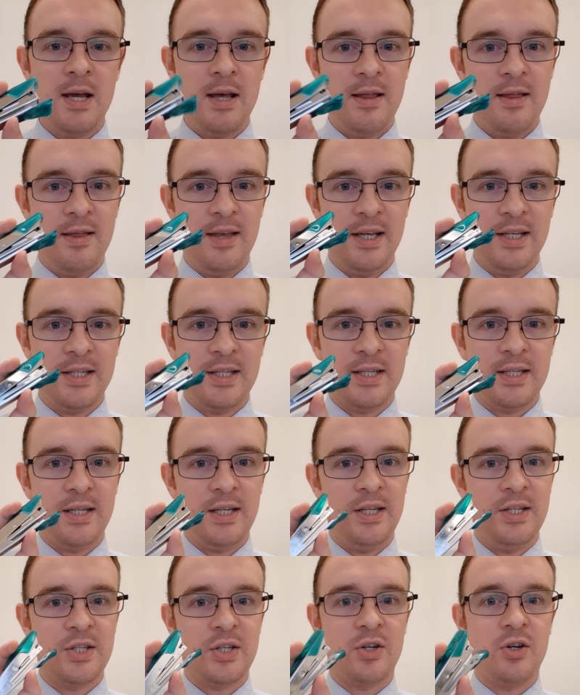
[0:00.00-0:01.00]
This
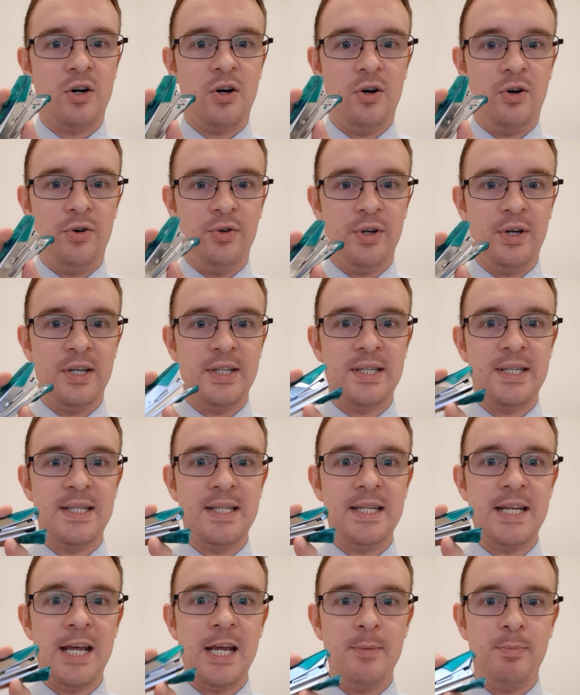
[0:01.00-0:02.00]
is called a
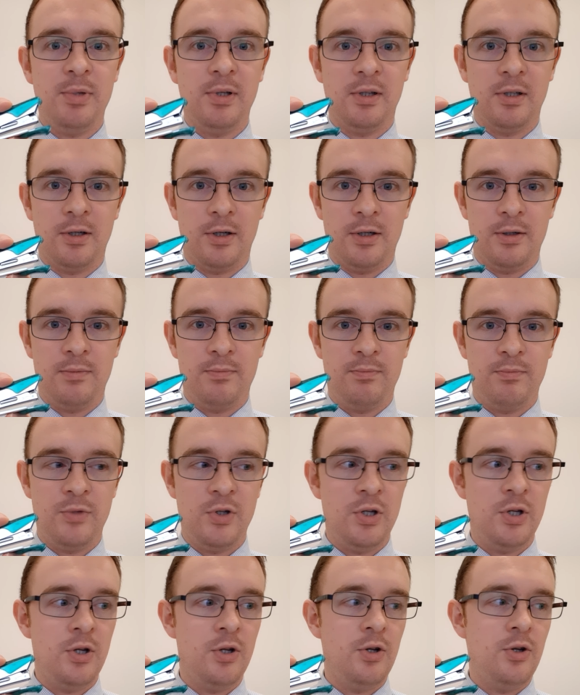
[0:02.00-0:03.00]
stapler.
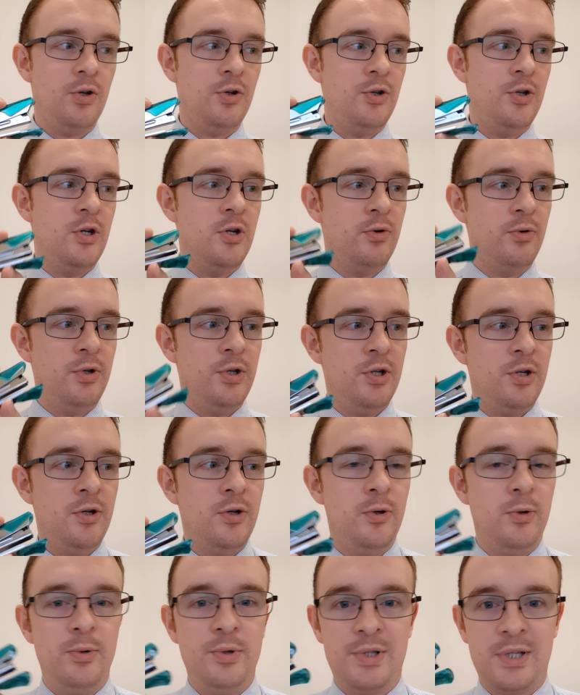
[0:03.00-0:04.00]
You
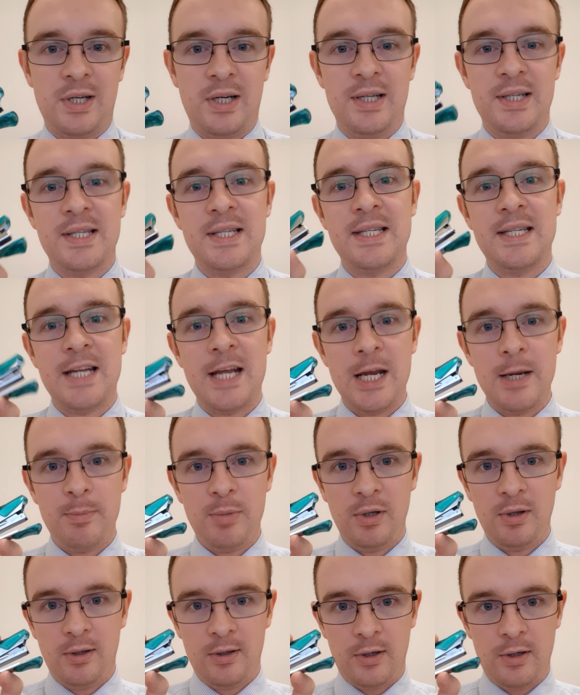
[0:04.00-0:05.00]
use a
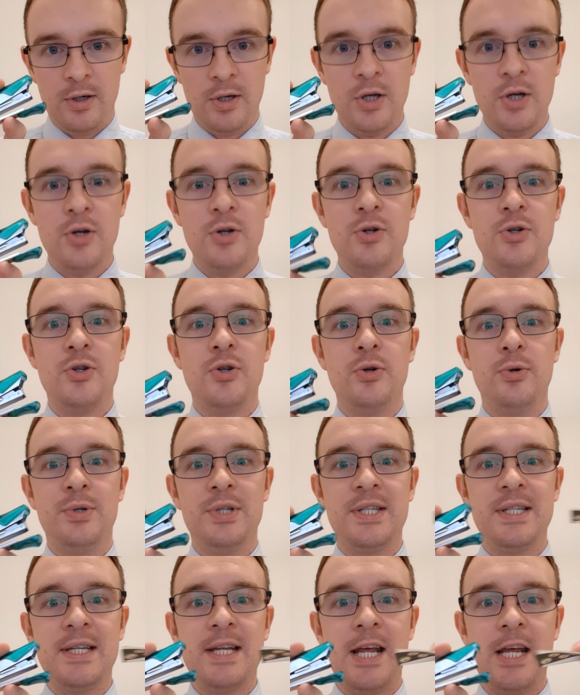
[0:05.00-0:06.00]
stapler to
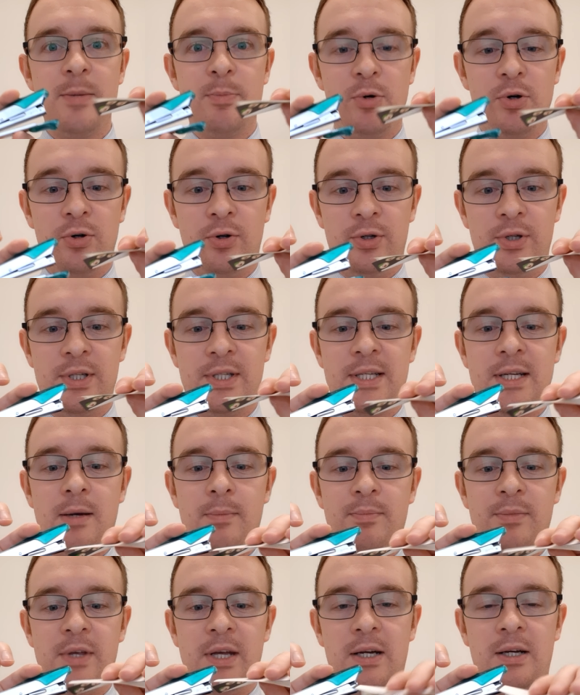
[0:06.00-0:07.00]
staple
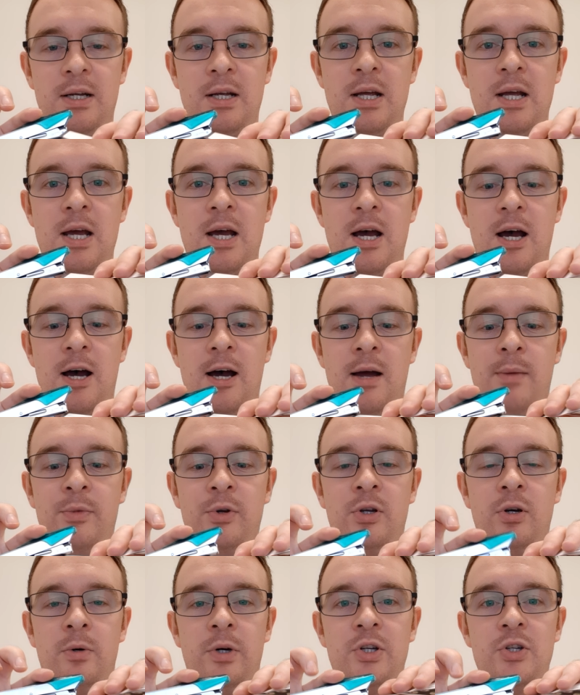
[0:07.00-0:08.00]
something.
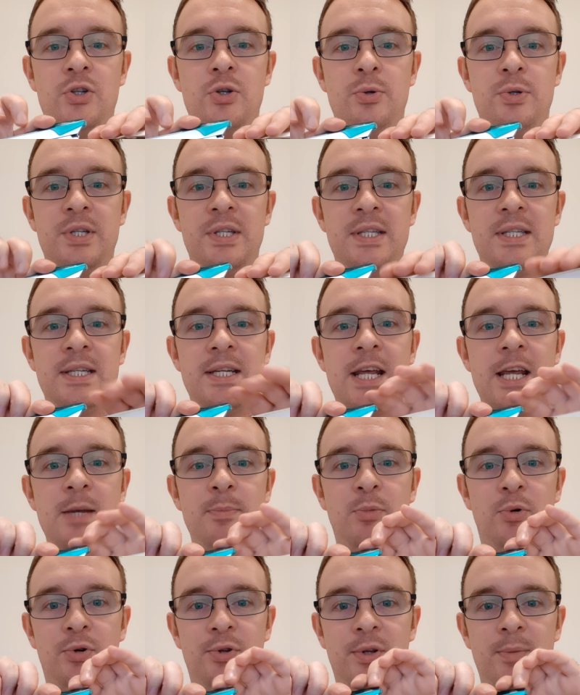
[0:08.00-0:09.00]
I'm going to
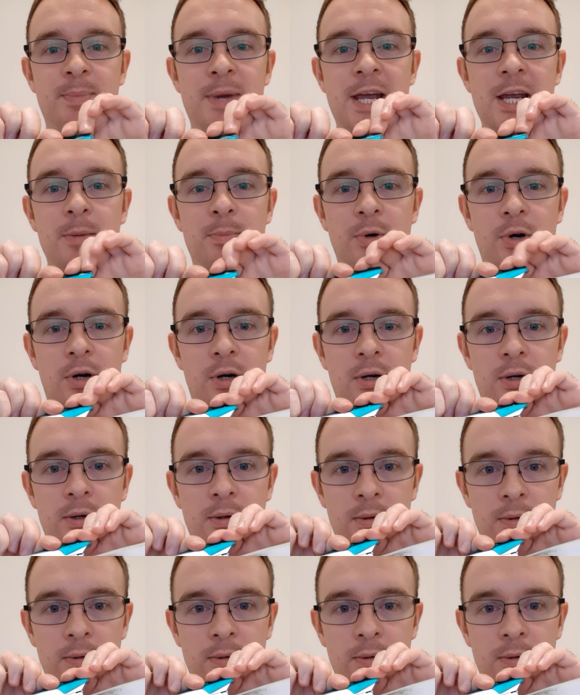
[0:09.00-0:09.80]
staple the paper.